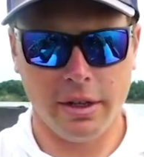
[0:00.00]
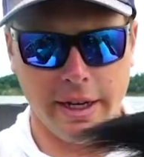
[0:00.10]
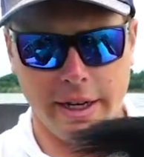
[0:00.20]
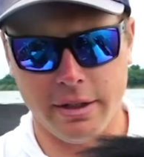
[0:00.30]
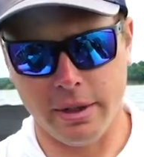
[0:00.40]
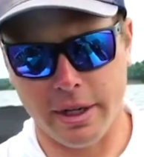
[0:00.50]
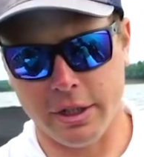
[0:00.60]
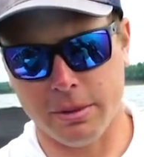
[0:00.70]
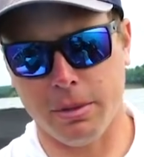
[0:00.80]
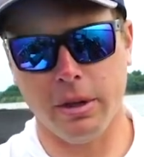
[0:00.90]
Okay, so I can
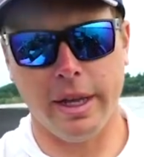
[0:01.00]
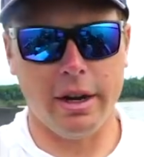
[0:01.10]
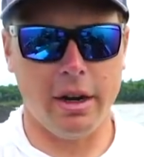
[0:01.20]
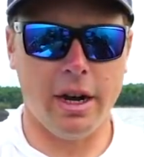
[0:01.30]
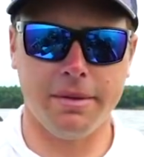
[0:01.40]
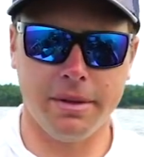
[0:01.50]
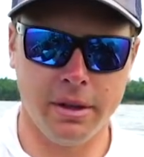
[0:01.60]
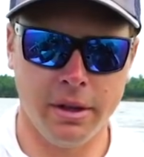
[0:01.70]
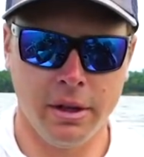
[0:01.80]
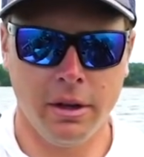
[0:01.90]
just pull that off
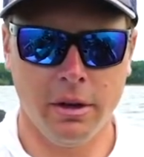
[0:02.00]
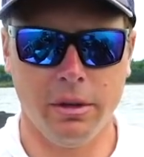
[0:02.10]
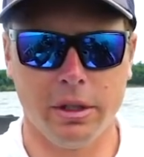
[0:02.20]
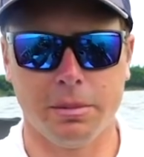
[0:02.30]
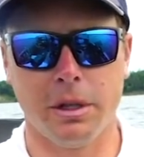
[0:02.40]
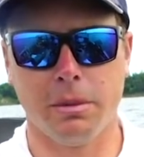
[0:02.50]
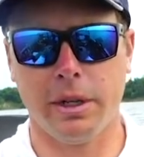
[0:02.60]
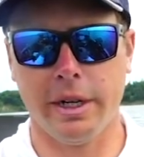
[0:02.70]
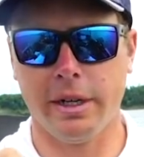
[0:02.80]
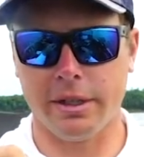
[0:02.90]
with splitting
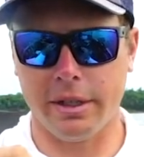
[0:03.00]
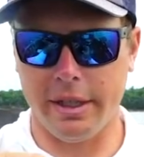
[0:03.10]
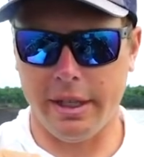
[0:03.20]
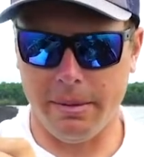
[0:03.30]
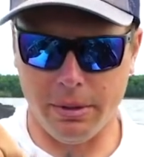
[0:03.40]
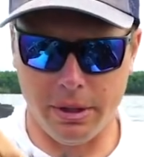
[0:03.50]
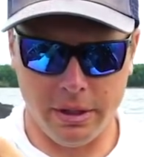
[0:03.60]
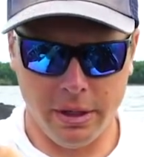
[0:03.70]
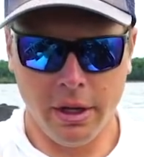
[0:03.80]
pliers and then put